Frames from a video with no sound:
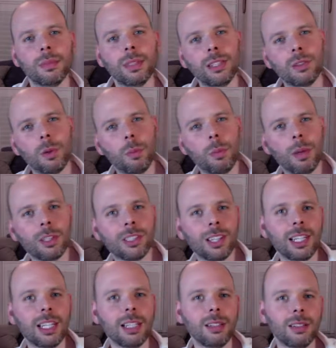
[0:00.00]
there's a
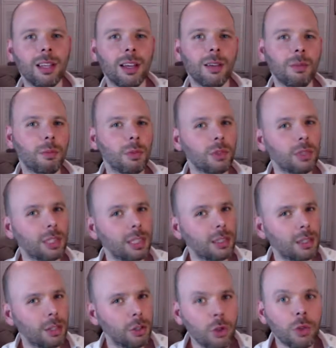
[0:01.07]
study that was in
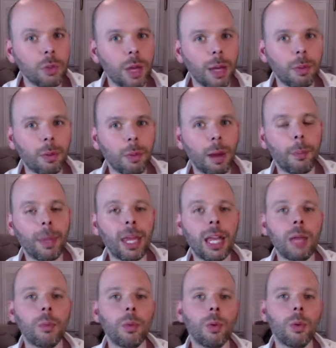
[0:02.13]
the newspaper about
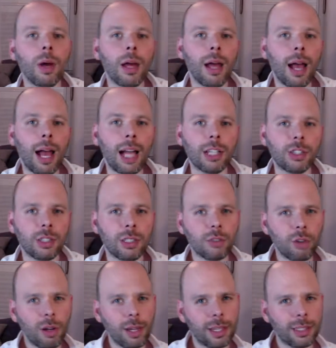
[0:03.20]
people actually
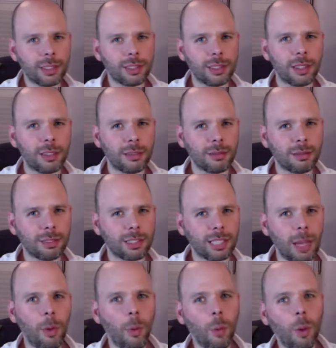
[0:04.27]
trying to
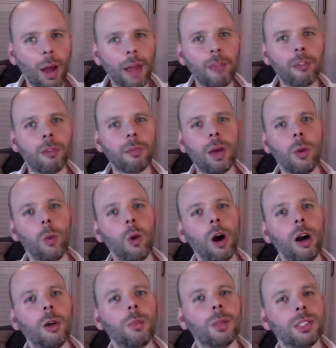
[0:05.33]
step away from their
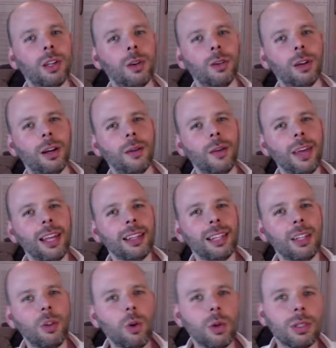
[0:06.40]
work persona.
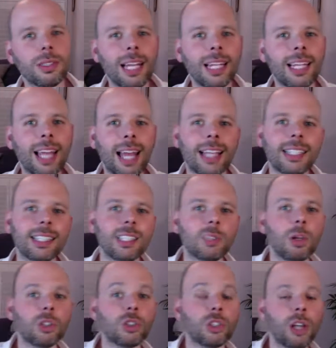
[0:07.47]
They're not dedicating as
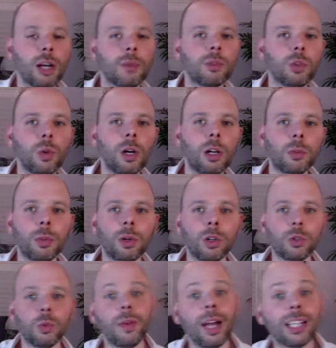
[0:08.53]
much time to work
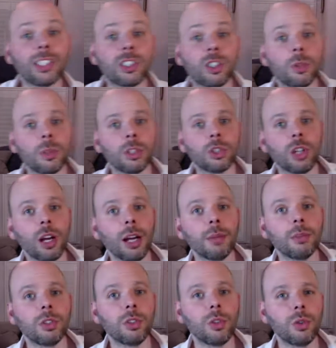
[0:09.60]
because we've had so much
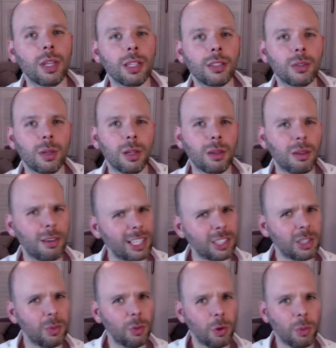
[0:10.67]
time to do things that are
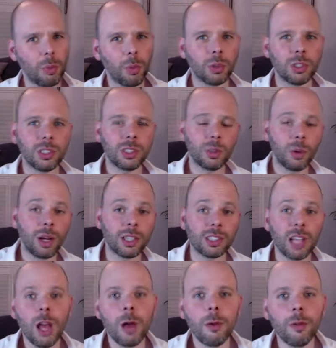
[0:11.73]
actually more important to
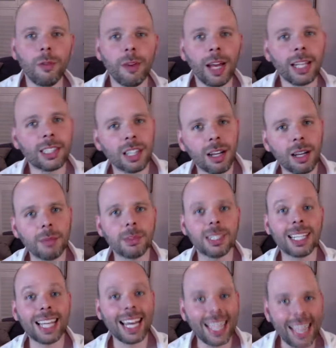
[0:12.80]
us. We've had time
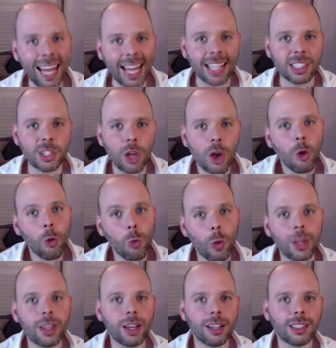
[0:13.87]
to connect
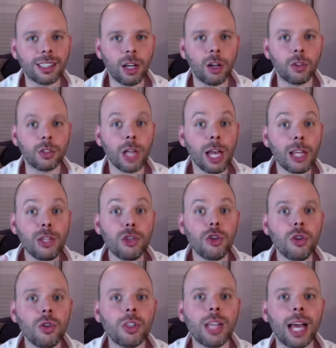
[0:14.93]
with ourselves,
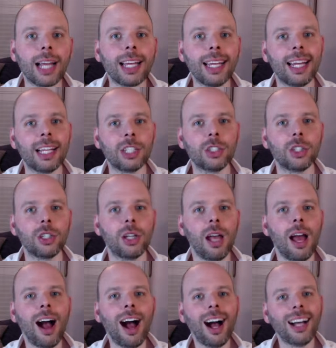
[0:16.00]
use that connection,
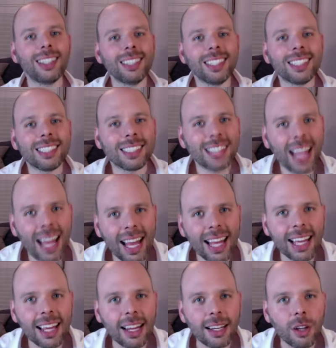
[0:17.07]

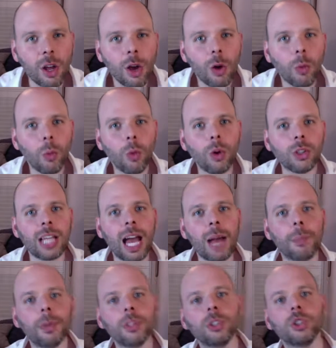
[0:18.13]
understand what's
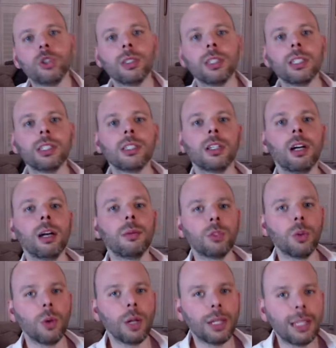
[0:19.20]
happened during this time
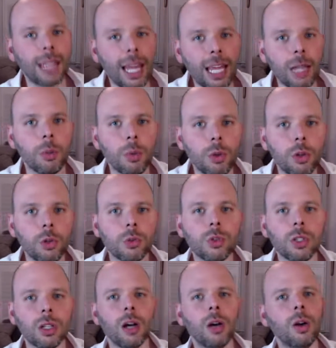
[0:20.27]
to enable you
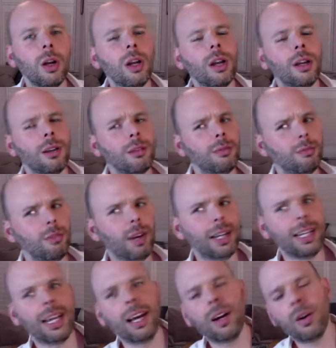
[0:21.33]
to go,
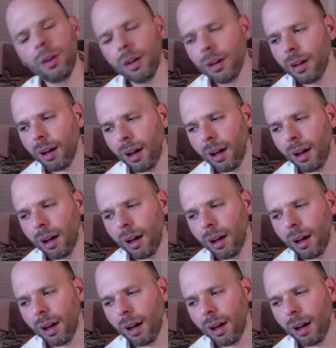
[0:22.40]
right now,